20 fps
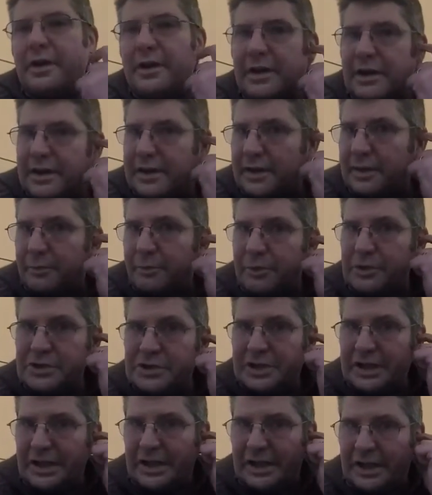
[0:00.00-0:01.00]
I can
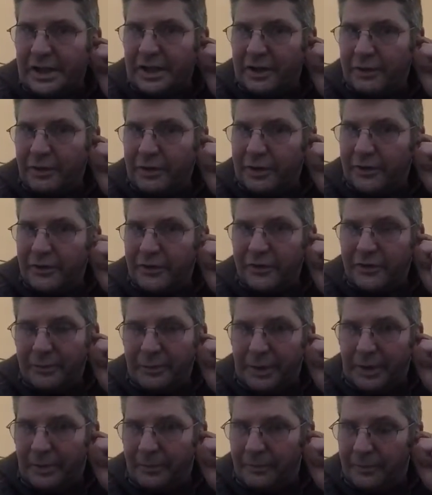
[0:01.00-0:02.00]
appreciate any criticism,
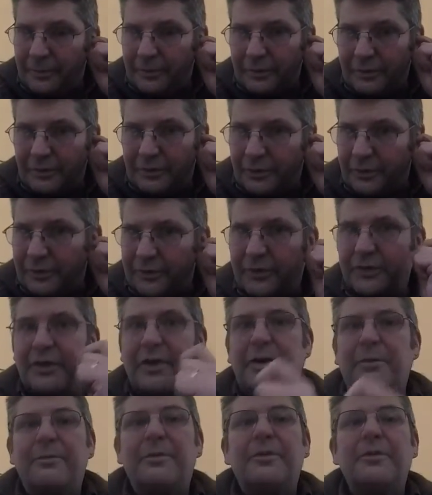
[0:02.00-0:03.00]
helpful as long as it's
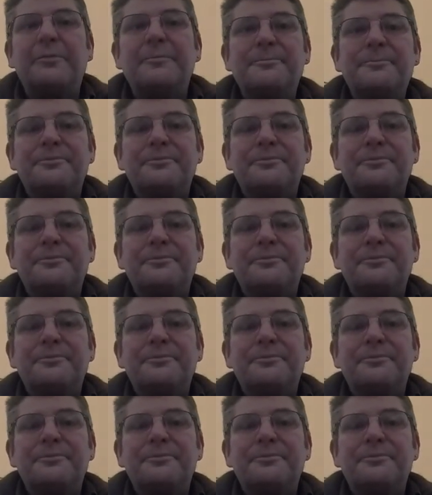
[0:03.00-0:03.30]
helpful.